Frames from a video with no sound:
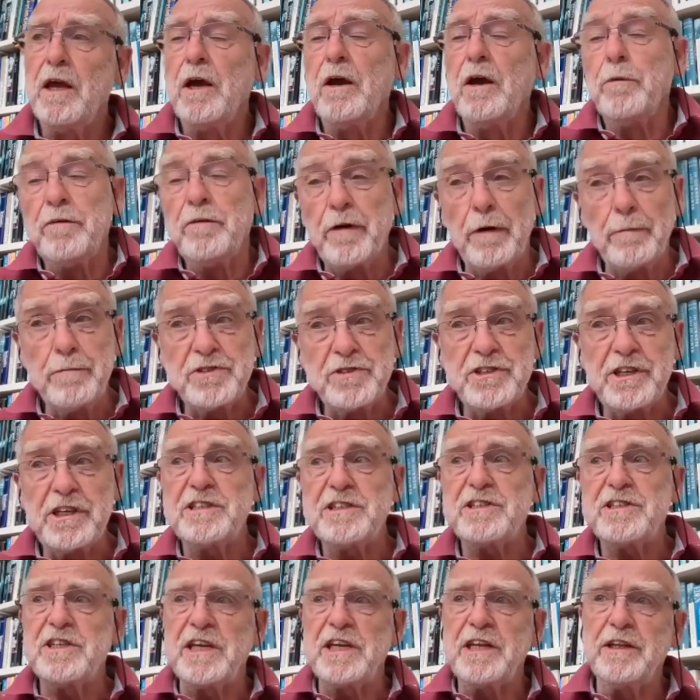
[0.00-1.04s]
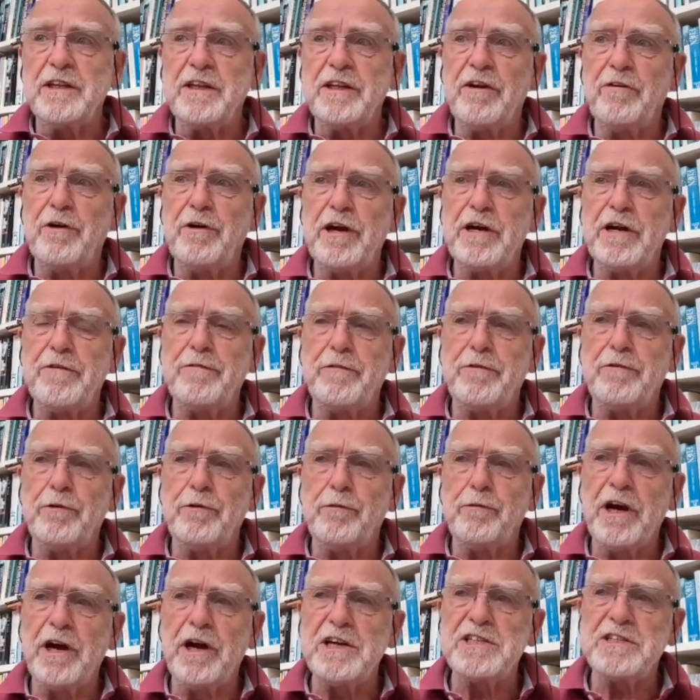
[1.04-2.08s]
We've obviously seen the
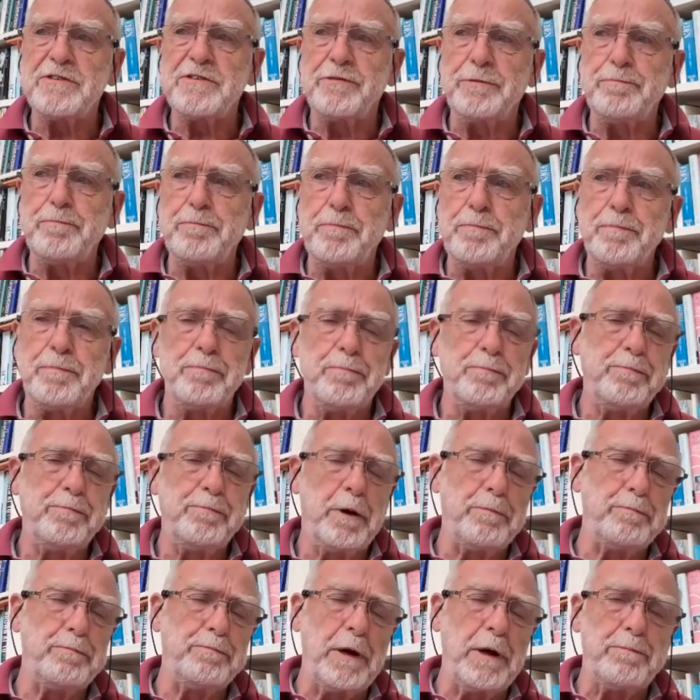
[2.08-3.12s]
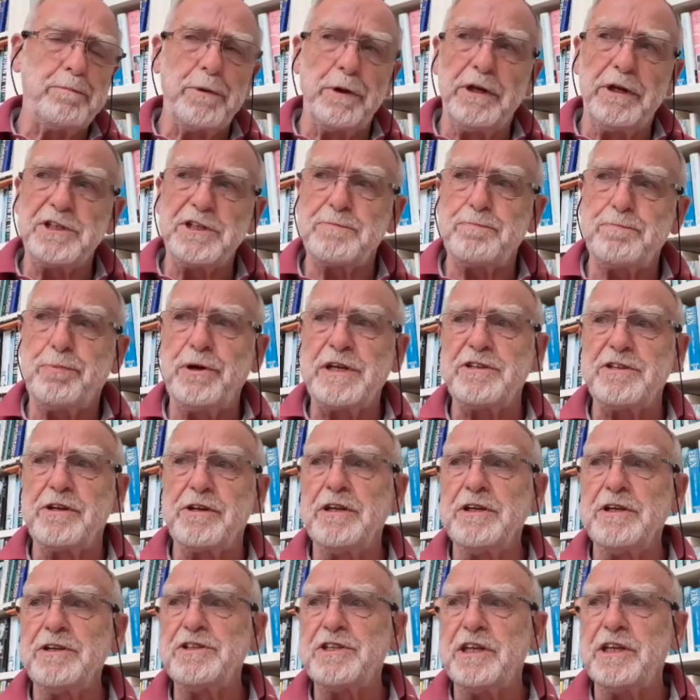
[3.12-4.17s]
rise of a populist
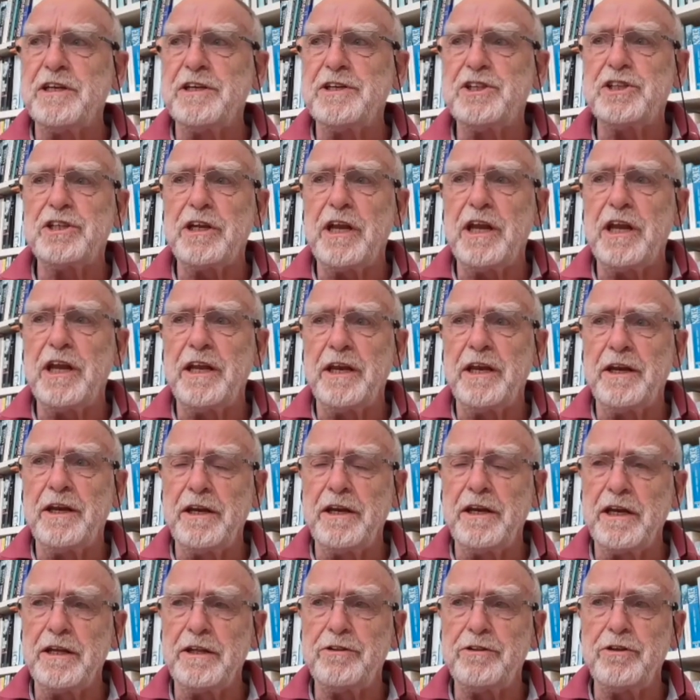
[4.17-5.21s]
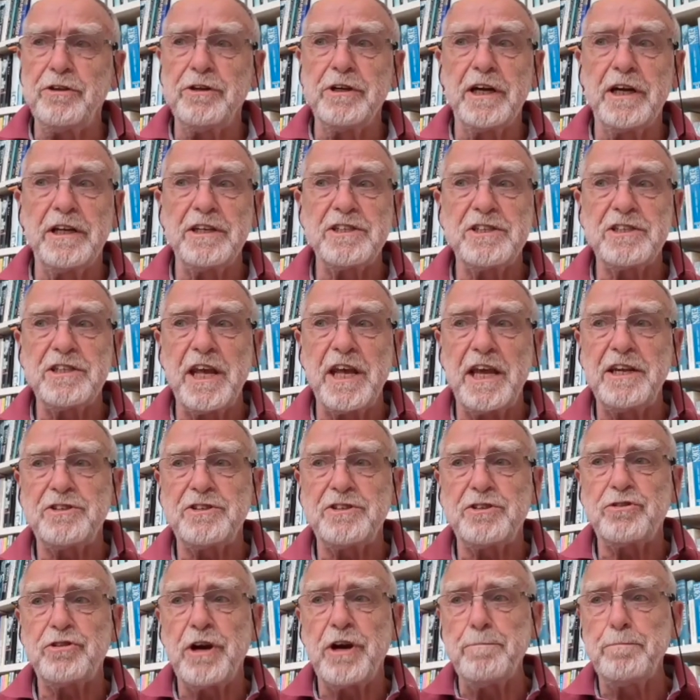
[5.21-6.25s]
president in the United
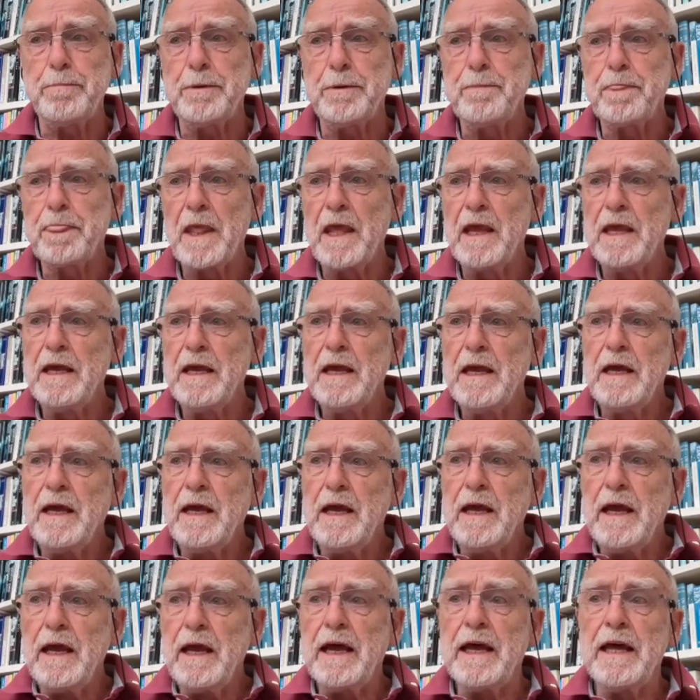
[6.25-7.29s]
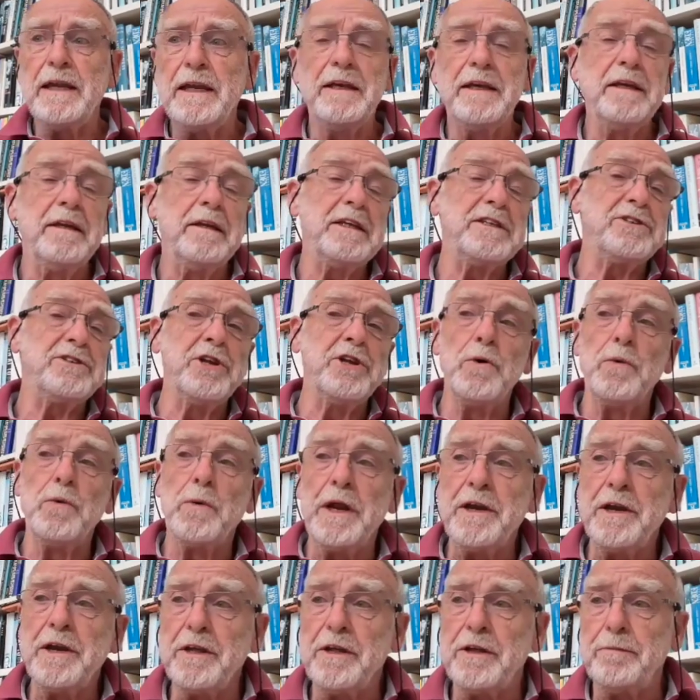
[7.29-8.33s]
States, Trump. And it's no
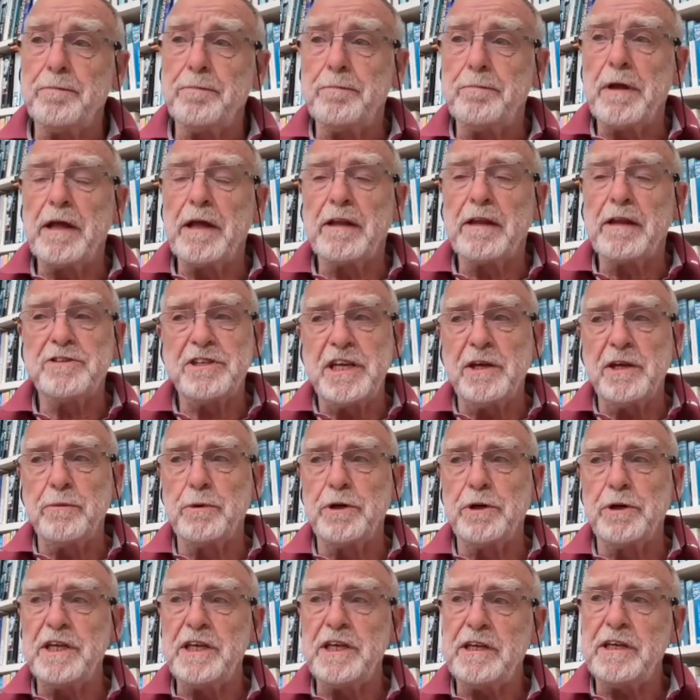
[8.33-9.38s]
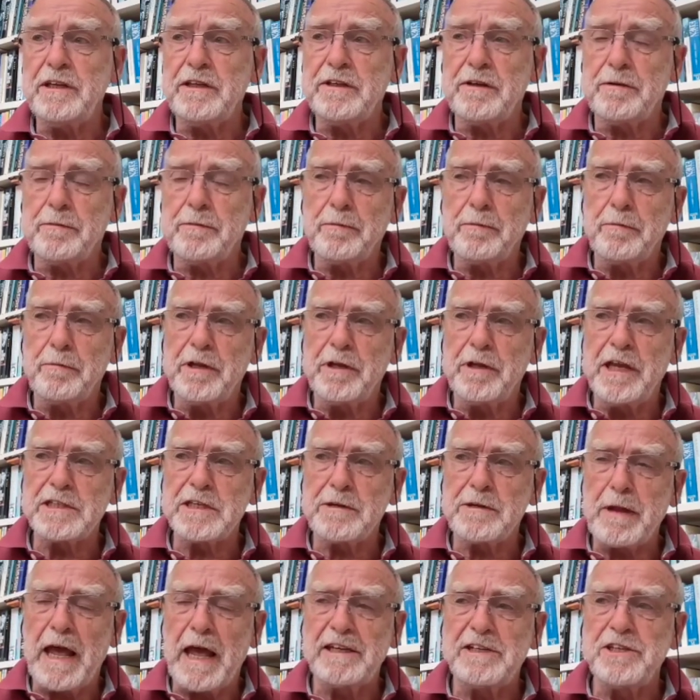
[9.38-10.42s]
wonder, seeing what his
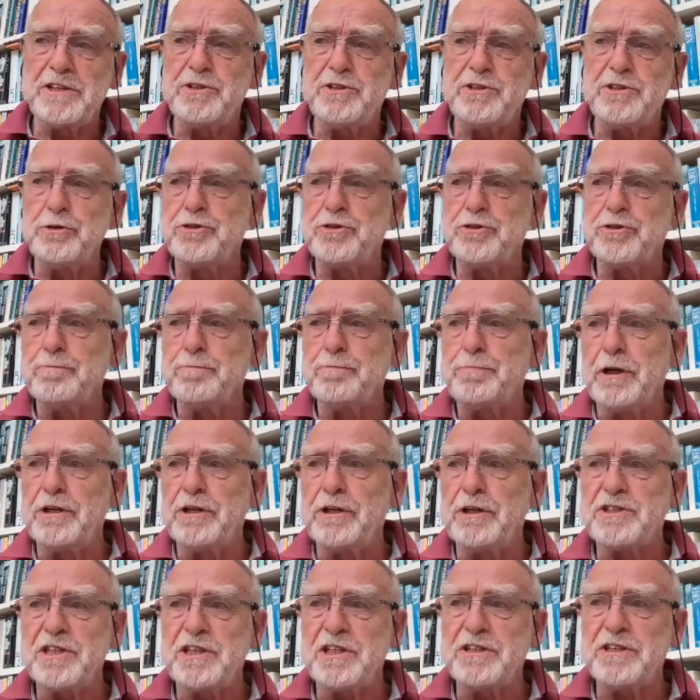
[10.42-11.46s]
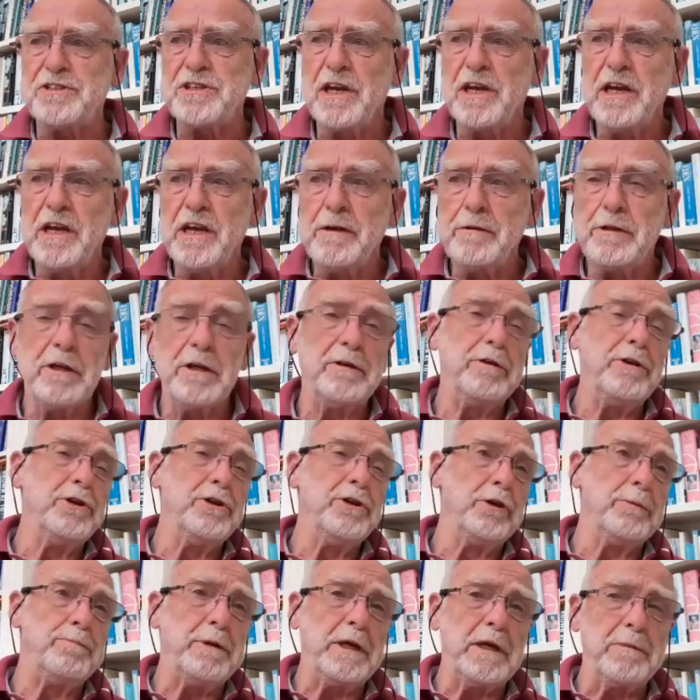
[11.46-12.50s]
attitudes and policies, that
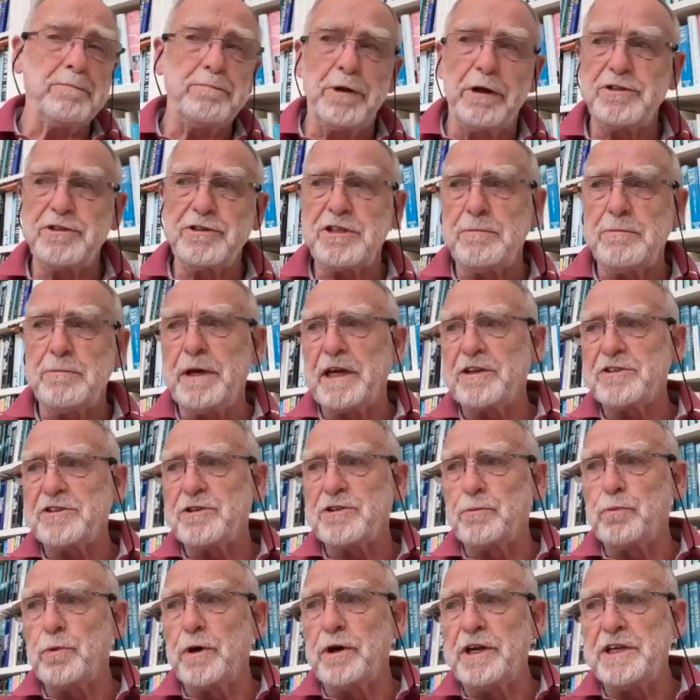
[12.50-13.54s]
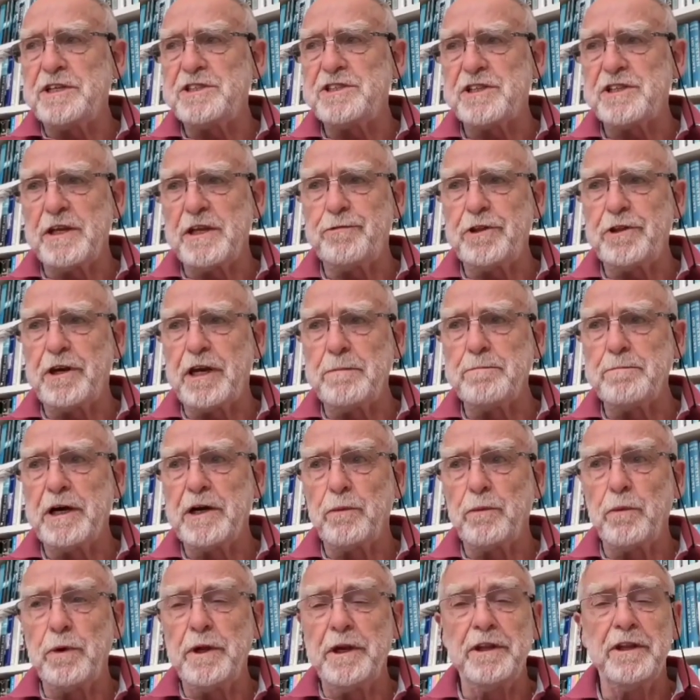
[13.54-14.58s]
European policymakers are worried stiff that he
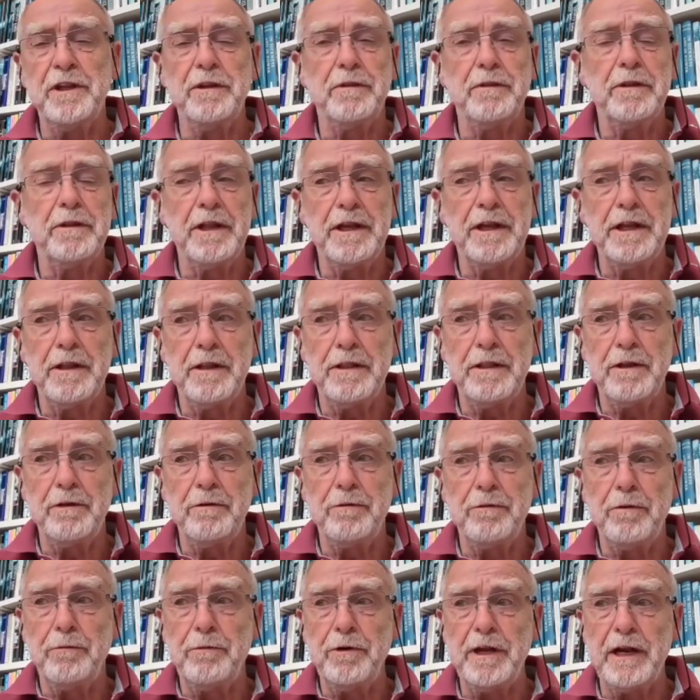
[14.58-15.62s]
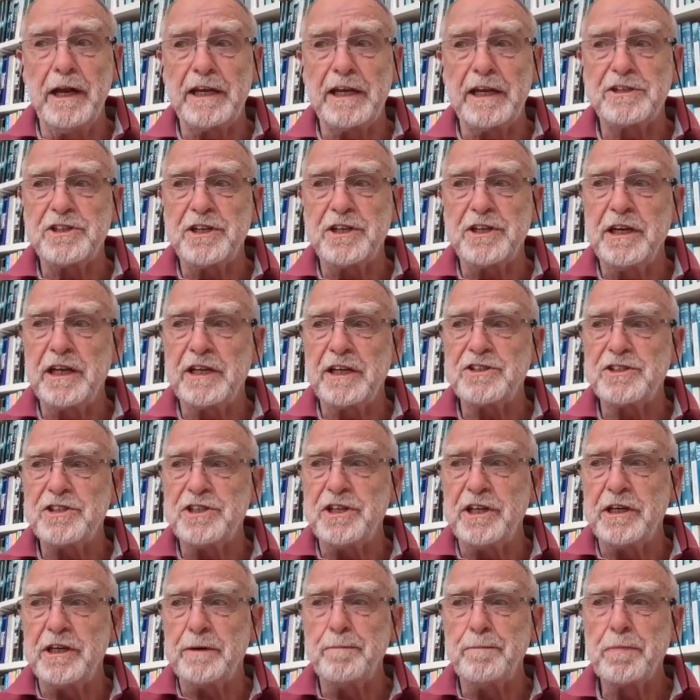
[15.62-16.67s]
might win the re-election next
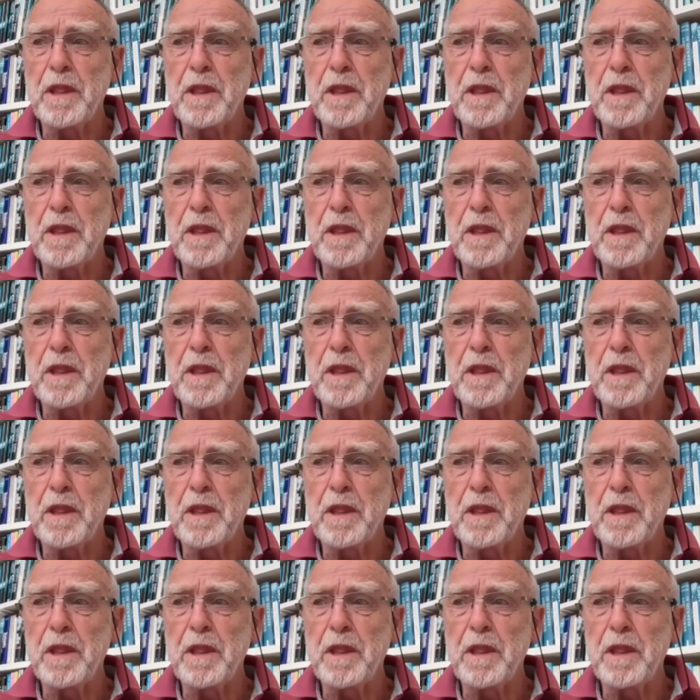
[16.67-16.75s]
year.